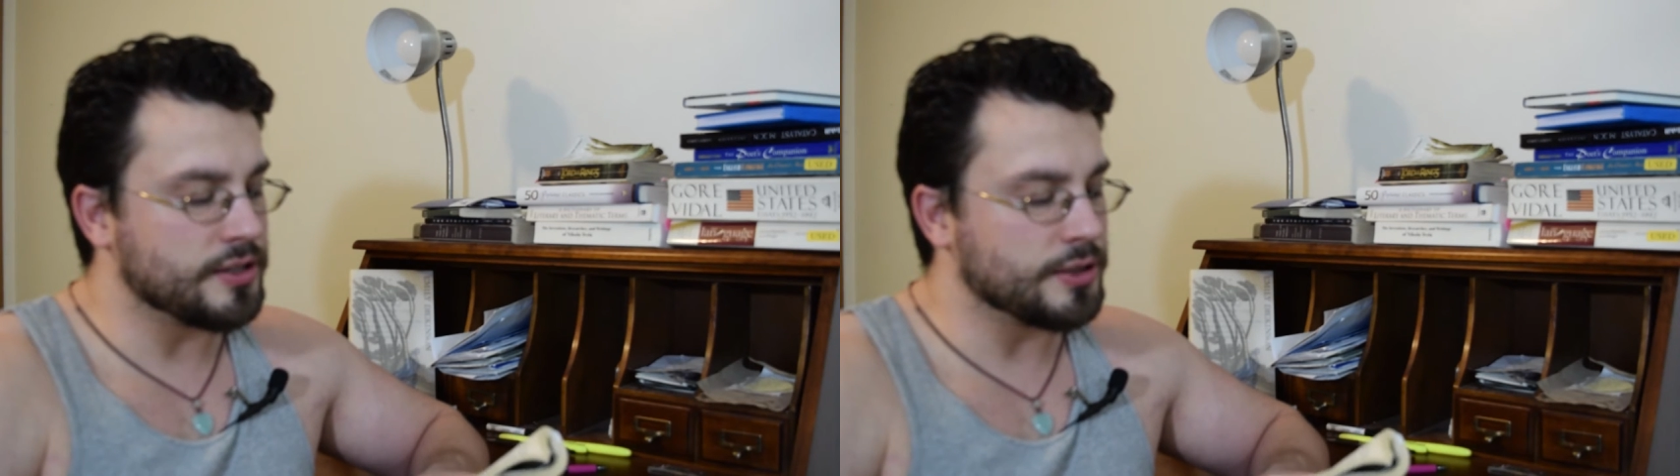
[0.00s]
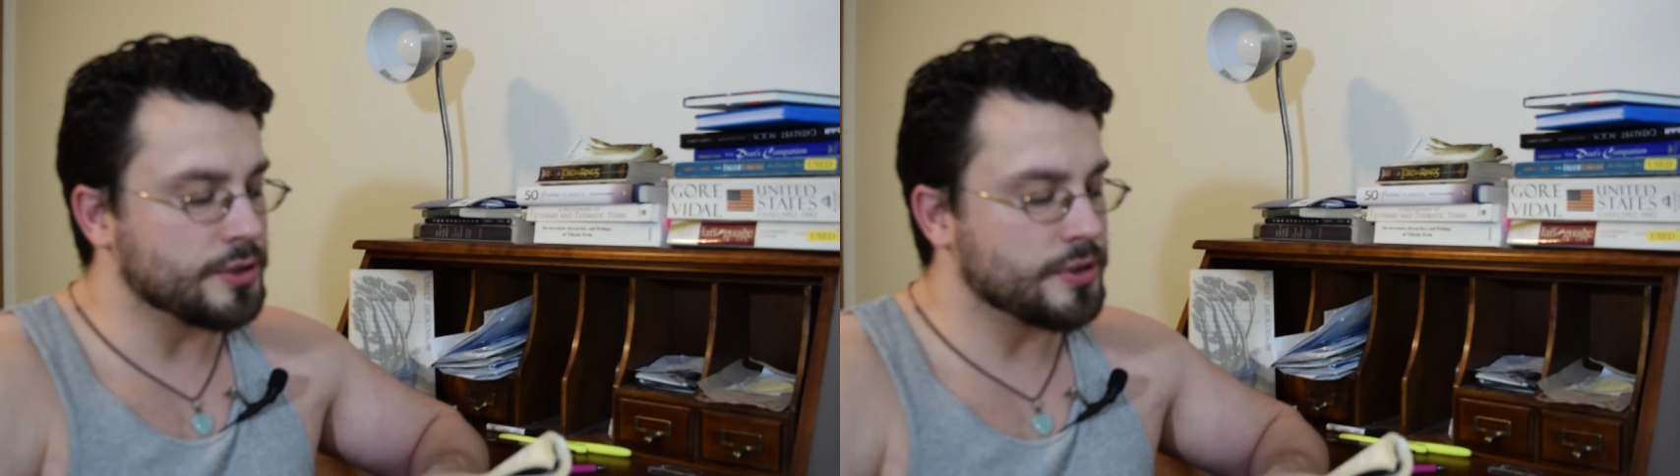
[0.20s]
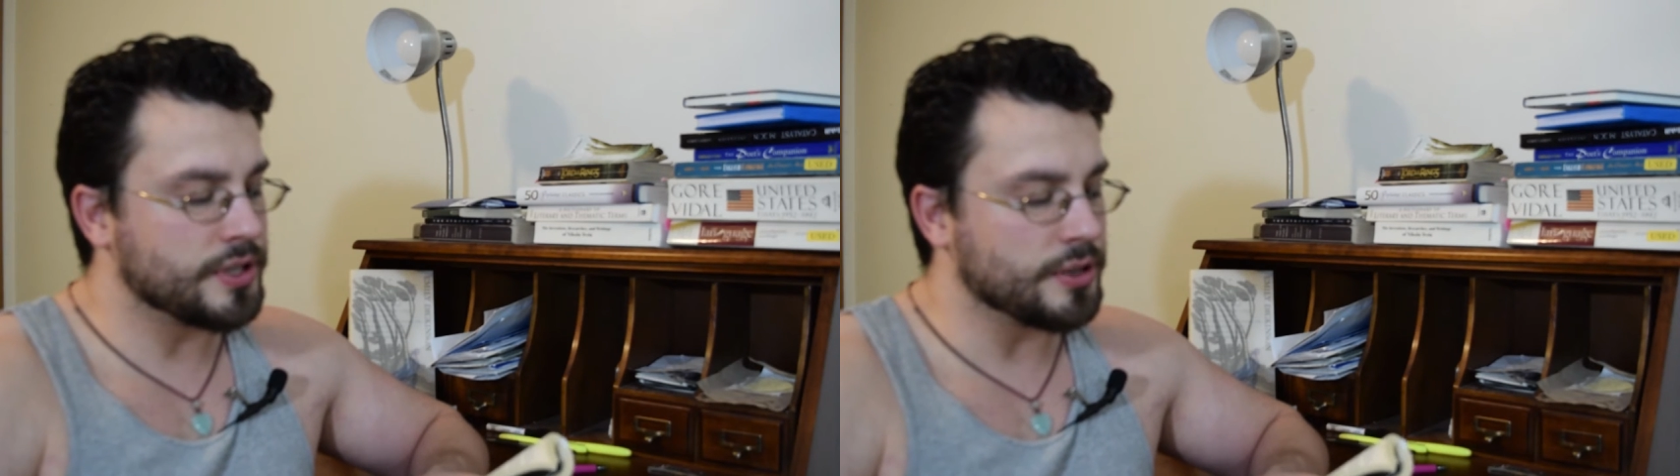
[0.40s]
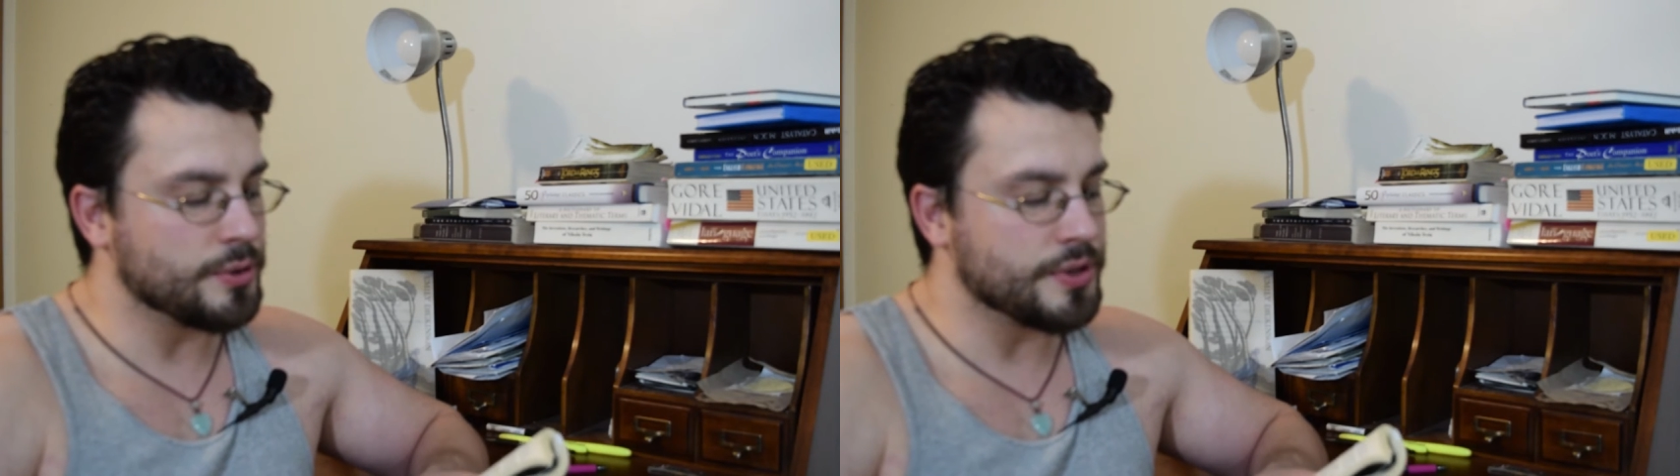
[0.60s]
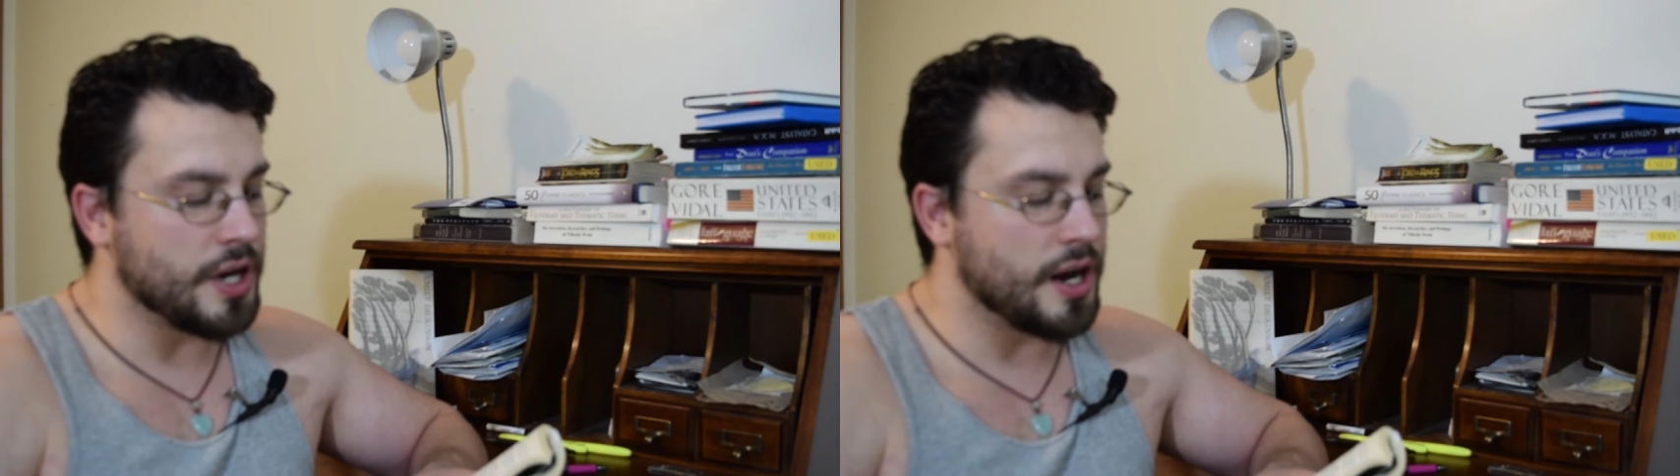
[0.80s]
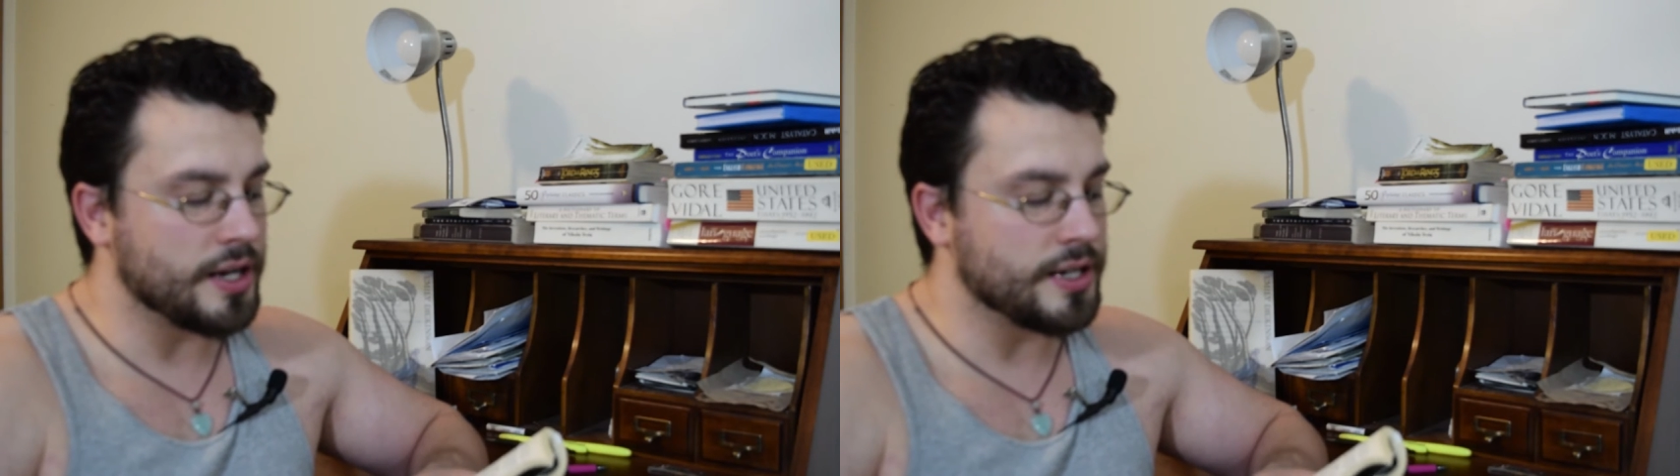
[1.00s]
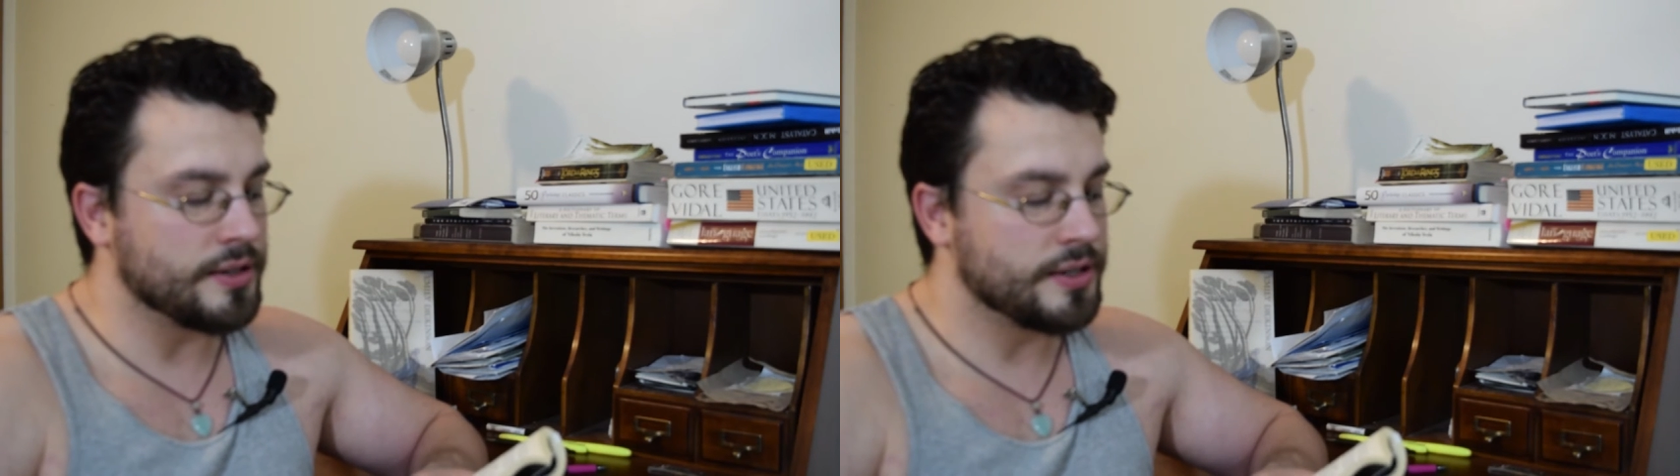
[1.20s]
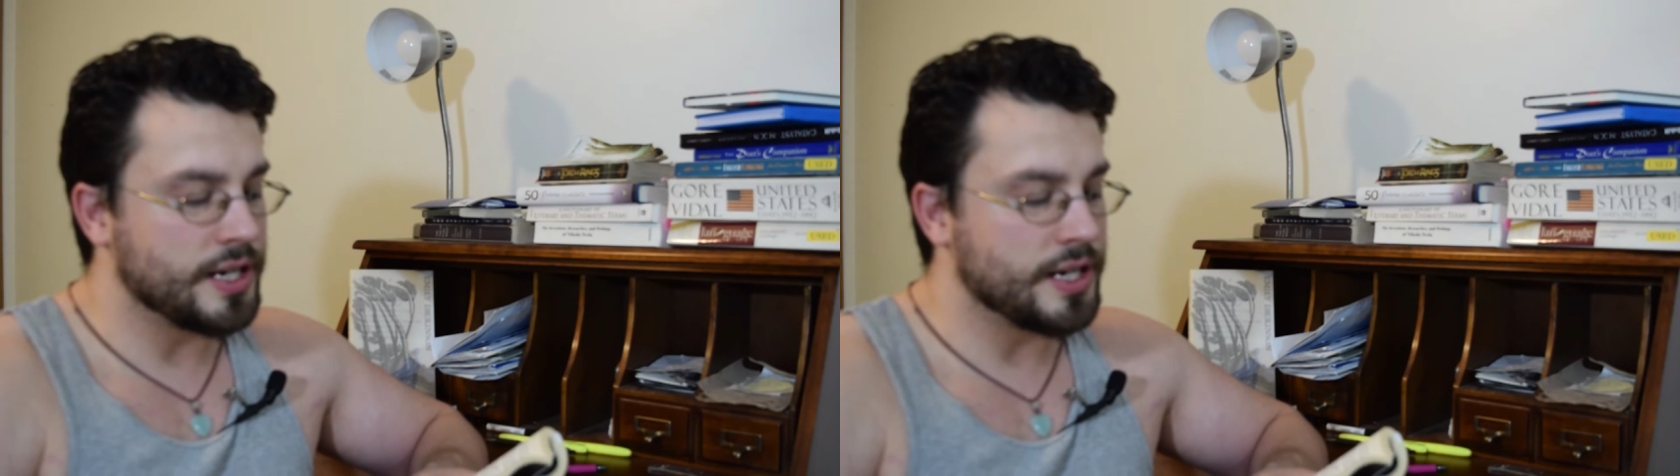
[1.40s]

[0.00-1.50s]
to Luke, and Luke nodded.